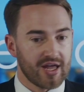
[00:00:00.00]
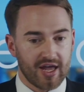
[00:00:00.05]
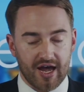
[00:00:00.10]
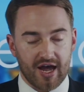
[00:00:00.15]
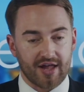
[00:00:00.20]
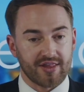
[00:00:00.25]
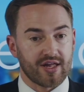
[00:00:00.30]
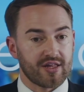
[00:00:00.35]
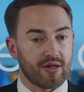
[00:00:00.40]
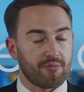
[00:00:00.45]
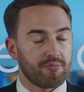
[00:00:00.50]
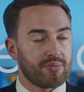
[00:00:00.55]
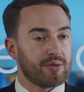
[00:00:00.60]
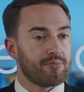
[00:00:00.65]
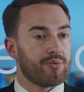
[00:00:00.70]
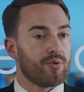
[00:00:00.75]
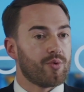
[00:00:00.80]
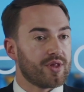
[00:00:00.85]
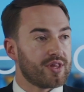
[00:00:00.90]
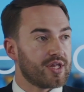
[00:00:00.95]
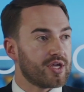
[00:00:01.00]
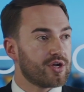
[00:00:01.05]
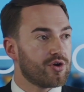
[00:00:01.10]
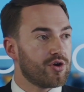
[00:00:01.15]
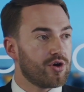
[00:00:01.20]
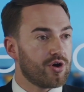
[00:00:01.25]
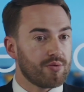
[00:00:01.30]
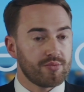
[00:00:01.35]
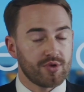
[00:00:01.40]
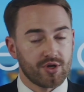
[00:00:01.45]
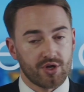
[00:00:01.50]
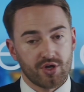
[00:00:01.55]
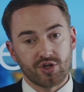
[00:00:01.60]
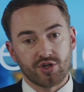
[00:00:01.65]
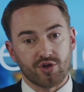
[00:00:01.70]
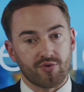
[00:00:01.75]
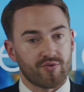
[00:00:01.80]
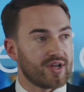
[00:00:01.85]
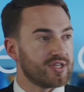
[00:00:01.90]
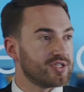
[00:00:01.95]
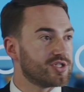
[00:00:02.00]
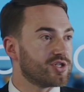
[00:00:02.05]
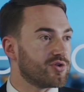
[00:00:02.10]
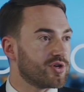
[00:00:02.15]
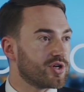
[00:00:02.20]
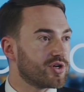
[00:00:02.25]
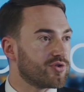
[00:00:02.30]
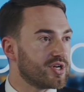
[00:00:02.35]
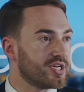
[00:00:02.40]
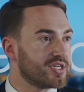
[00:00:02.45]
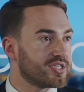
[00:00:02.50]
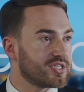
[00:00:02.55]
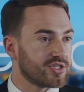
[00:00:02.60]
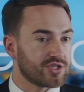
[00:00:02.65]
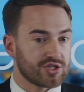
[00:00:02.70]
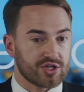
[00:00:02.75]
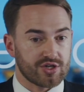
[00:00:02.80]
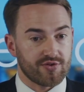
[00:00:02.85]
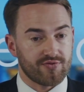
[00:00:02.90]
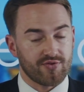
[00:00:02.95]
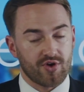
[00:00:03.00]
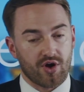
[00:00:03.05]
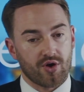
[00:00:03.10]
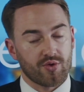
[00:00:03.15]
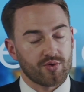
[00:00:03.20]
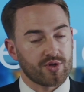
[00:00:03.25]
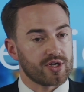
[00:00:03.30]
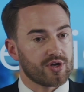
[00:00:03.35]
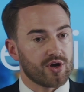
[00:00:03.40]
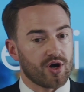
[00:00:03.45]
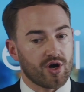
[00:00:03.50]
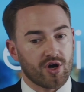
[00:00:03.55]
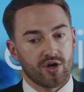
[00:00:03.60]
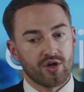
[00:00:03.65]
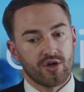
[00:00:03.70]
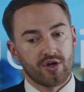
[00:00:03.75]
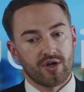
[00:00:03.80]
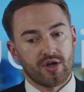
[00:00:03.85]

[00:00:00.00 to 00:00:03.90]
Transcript: and then people, when they come, the rents are increasing. So you've not only got